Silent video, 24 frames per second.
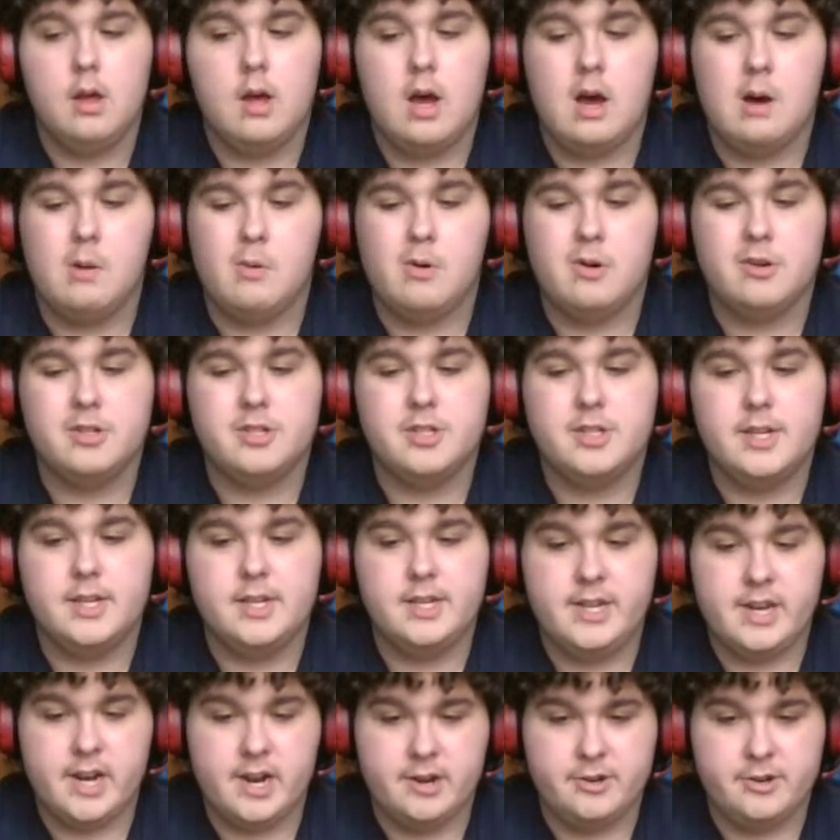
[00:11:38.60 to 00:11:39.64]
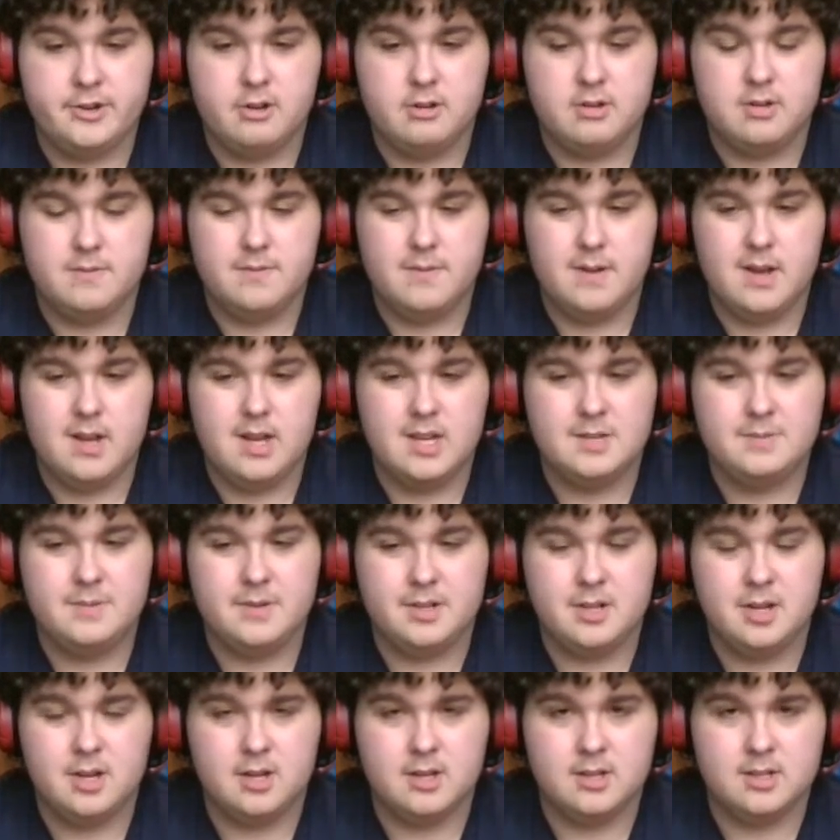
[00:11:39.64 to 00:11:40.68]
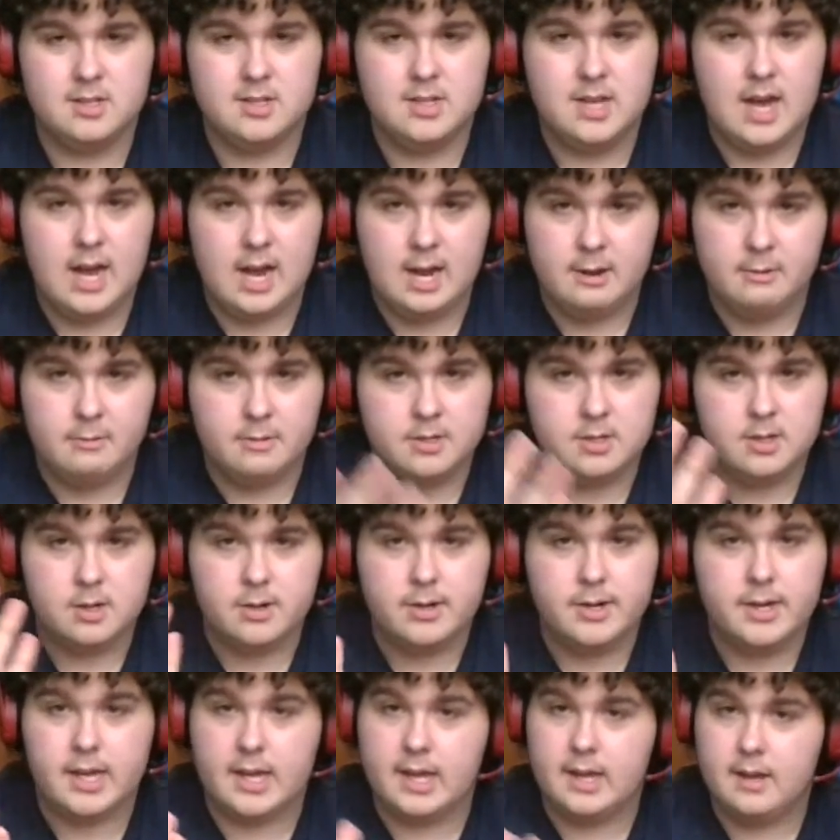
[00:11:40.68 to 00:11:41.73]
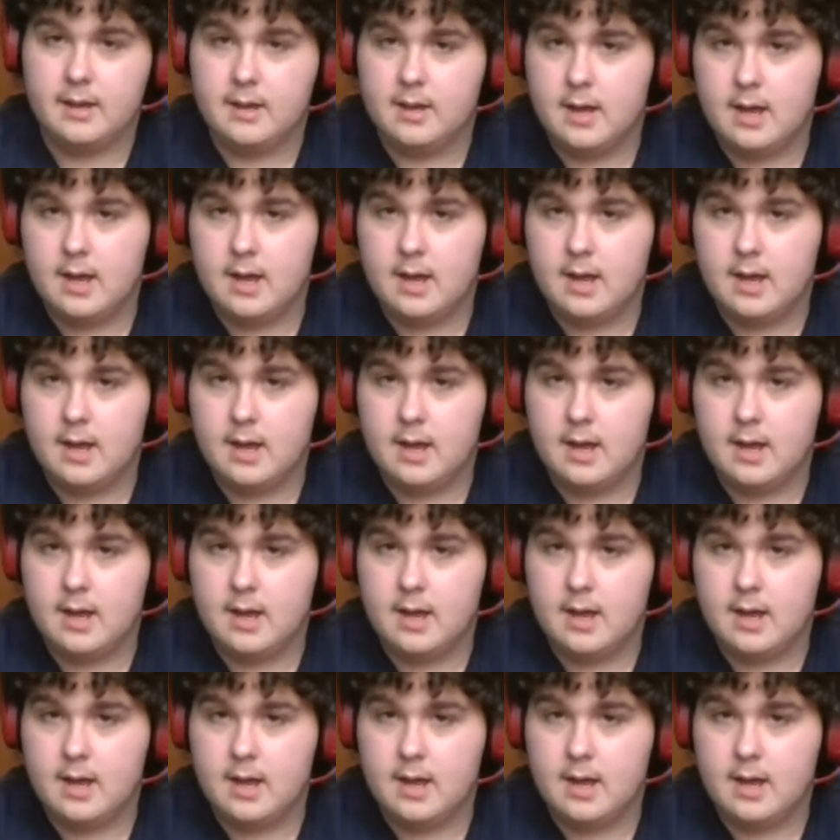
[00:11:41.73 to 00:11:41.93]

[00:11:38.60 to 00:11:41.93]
I watched Indiana Jones first because I was already